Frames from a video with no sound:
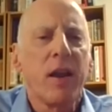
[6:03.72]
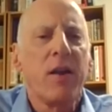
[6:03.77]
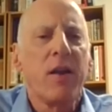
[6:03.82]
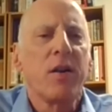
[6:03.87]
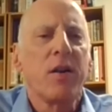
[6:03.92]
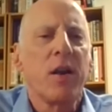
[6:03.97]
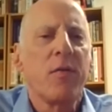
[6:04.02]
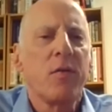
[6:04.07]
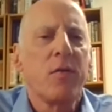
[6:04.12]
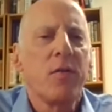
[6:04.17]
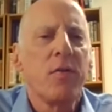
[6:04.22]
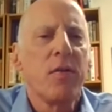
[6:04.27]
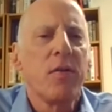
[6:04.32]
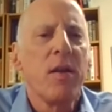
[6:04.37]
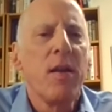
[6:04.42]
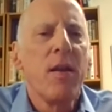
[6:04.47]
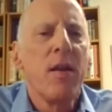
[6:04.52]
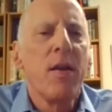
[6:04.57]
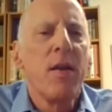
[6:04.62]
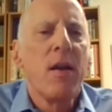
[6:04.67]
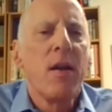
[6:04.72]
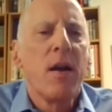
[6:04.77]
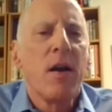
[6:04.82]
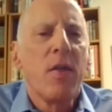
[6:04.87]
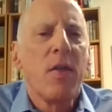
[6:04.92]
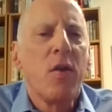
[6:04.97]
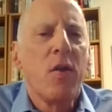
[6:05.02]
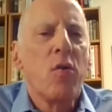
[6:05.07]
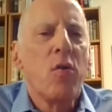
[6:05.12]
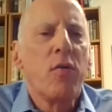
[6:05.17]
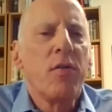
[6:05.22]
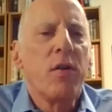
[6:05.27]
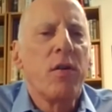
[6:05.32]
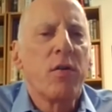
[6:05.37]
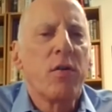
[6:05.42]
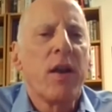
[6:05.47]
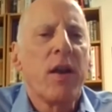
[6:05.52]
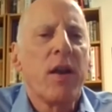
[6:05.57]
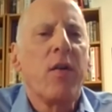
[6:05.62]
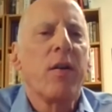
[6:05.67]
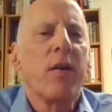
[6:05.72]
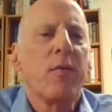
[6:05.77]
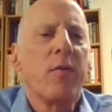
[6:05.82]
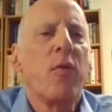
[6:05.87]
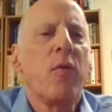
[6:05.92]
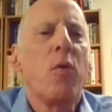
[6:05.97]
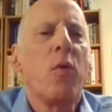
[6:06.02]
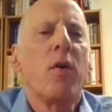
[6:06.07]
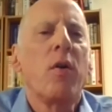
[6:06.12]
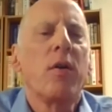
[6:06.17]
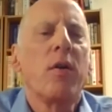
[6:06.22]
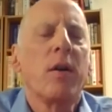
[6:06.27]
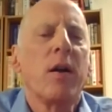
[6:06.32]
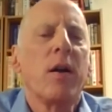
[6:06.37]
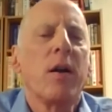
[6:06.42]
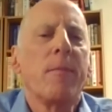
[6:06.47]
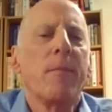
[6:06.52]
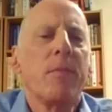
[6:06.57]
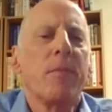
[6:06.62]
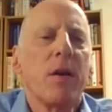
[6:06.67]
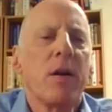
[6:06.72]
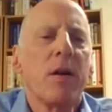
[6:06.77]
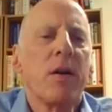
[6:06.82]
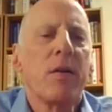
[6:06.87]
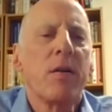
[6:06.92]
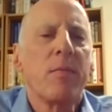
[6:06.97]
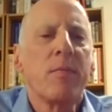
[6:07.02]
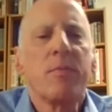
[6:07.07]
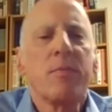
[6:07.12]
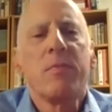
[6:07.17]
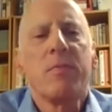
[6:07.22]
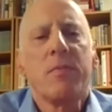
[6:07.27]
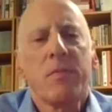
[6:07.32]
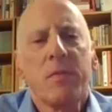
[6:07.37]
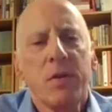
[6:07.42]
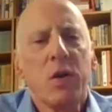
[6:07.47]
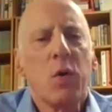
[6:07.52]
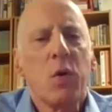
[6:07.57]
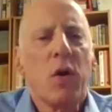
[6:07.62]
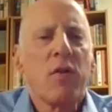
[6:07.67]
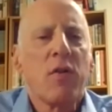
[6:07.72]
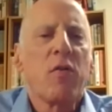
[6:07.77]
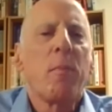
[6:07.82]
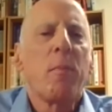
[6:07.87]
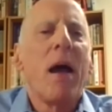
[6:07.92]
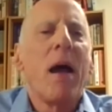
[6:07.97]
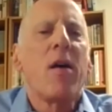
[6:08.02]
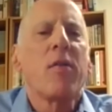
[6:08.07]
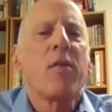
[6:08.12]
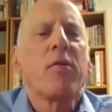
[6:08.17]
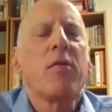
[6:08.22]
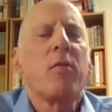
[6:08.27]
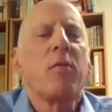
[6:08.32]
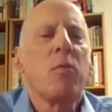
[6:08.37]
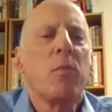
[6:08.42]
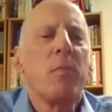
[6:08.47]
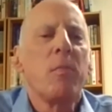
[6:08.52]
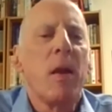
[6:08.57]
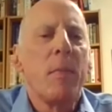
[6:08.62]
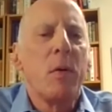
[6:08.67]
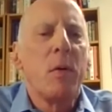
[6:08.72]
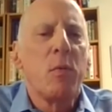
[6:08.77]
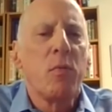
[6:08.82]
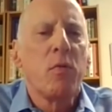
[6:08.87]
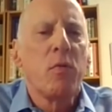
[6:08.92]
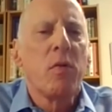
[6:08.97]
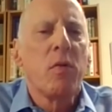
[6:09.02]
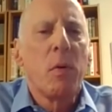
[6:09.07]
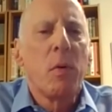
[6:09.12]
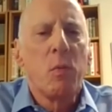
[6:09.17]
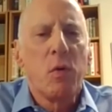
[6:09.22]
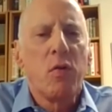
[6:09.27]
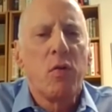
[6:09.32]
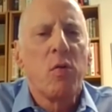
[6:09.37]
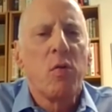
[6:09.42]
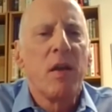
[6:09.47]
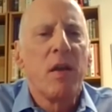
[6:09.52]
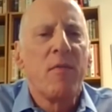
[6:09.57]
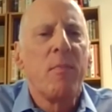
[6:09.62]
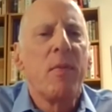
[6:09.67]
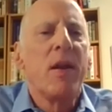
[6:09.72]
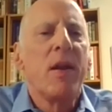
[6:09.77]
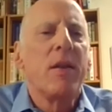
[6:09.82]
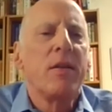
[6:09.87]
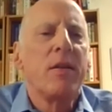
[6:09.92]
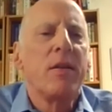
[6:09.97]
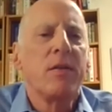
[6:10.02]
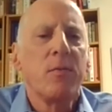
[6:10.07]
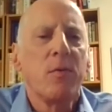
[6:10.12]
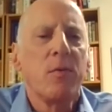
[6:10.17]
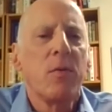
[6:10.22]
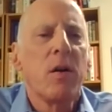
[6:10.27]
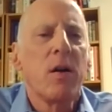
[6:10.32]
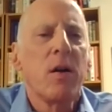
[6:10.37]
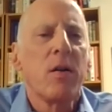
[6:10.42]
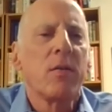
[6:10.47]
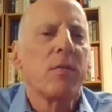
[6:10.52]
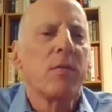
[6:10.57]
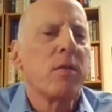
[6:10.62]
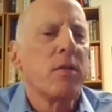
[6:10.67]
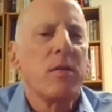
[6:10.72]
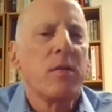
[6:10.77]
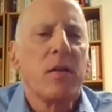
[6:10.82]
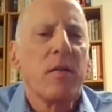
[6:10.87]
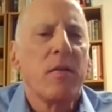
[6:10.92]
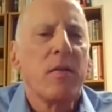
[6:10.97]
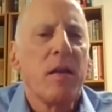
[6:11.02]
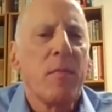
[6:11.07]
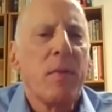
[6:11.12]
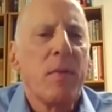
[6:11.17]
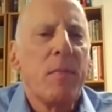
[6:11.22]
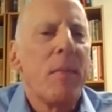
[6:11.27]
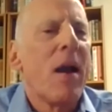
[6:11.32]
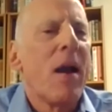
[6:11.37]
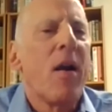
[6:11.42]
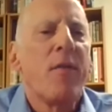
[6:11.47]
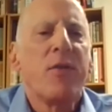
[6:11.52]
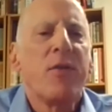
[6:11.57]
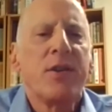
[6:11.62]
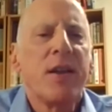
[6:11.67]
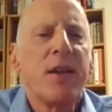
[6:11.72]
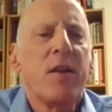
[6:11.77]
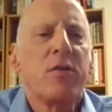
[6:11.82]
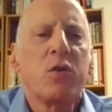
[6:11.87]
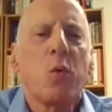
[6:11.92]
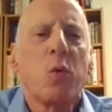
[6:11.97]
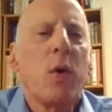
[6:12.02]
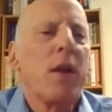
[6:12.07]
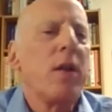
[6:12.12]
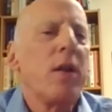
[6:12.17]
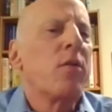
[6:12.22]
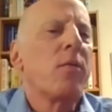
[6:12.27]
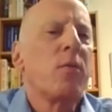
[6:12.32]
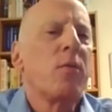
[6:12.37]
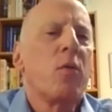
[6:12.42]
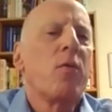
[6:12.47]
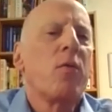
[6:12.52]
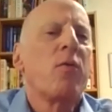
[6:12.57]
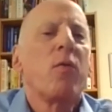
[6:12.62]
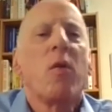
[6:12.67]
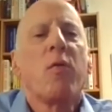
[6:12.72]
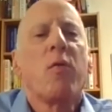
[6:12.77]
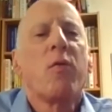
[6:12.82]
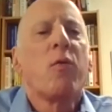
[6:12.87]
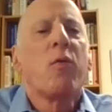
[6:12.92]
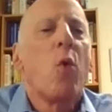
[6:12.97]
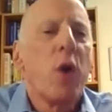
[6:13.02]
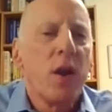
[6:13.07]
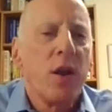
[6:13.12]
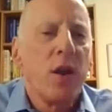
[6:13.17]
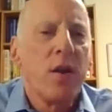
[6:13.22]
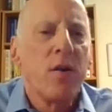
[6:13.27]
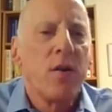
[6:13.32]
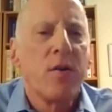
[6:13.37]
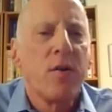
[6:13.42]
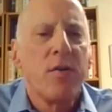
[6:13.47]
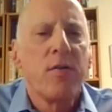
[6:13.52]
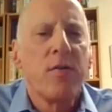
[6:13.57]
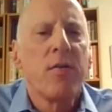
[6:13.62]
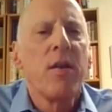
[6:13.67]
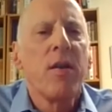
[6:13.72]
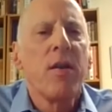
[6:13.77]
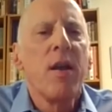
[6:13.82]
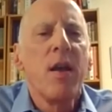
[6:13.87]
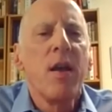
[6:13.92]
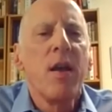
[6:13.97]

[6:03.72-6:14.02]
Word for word: caregivers, those that are caring for a spouse, maybe someone with whom they've been married for 10 or 20 or 40 years,